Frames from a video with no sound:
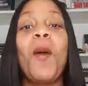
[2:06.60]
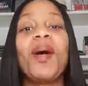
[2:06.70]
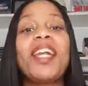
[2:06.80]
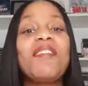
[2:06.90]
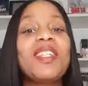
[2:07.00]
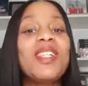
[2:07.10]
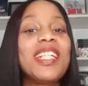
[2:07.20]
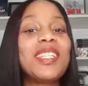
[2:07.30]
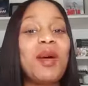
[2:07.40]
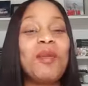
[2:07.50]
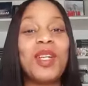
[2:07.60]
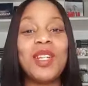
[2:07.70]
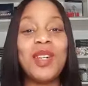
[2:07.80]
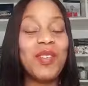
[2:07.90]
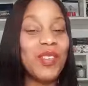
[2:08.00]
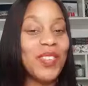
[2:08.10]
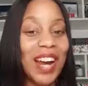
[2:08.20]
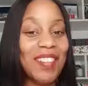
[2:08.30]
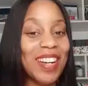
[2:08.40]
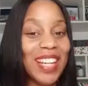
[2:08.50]
but anyway, today's topic does not really,
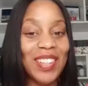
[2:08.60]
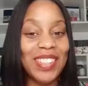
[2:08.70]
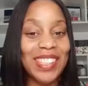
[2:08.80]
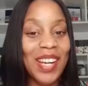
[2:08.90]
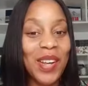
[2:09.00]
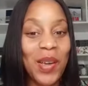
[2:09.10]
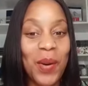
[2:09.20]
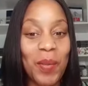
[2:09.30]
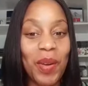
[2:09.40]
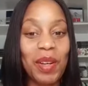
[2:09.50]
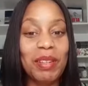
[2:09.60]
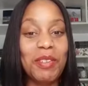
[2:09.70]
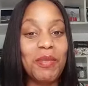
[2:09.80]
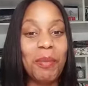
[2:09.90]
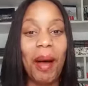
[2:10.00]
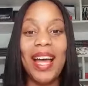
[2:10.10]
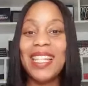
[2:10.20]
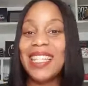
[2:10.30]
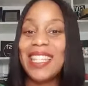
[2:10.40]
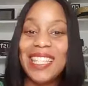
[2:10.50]
not really concern you because you've
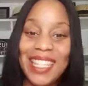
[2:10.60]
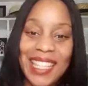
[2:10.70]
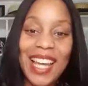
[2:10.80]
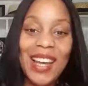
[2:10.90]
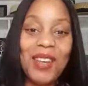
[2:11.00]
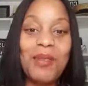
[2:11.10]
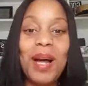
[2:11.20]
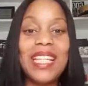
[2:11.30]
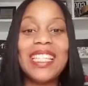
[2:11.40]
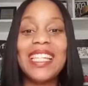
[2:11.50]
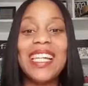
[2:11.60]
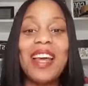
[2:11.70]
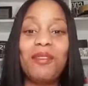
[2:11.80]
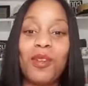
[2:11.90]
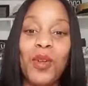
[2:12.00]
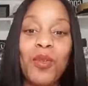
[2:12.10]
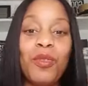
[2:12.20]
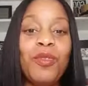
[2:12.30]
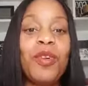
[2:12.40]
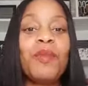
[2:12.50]
passed, you've passed this level. You
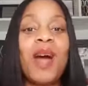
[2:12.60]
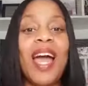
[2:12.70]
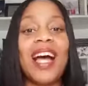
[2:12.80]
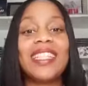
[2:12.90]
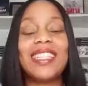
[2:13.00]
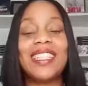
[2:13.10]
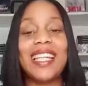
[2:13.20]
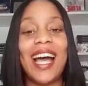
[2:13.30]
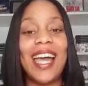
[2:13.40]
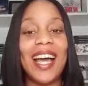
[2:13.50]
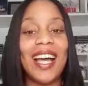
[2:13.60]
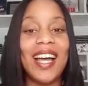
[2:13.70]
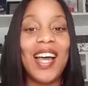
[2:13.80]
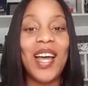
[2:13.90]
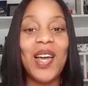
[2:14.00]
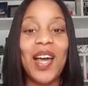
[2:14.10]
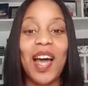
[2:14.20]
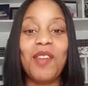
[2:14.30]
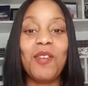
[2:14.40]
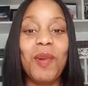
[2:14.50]
fulfilled my heart's desire
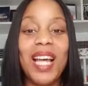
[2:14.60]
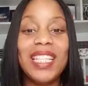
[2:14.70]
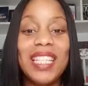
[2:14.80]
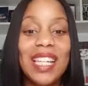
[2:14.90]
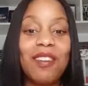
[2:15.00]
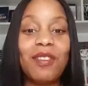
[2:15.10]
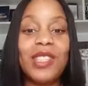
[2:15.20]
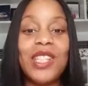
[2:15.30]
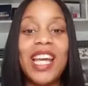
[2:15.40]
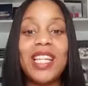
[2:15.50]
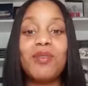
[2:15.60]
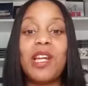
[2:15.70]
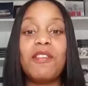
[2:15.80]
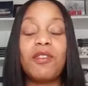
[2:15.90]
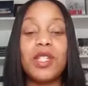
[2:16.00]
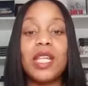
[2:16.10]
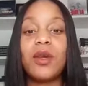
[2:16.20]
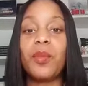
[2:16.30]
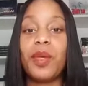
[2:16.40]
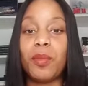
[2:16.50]
and you've passed this level. Today is really for
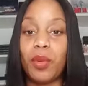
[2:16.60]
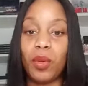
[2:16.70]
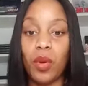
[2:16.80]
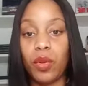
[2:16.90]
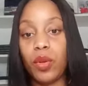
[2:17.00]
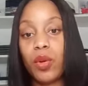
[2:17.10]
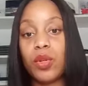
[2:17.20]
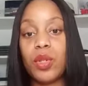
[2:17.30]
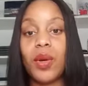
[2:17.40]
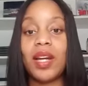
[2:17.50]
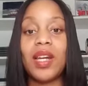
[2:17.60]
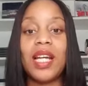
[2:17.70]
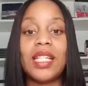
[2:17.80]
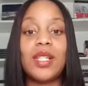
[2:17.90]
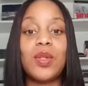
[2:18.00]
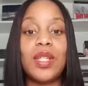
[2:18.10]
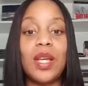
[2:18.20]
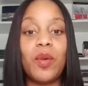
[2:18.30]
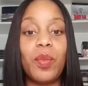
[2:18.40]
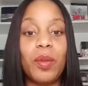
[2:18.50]
single people or those who are connected to
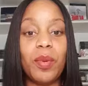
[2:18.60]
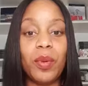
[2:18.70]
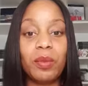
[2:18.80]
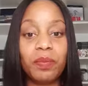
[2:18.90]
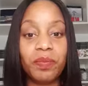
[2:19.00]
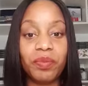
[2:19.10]
single people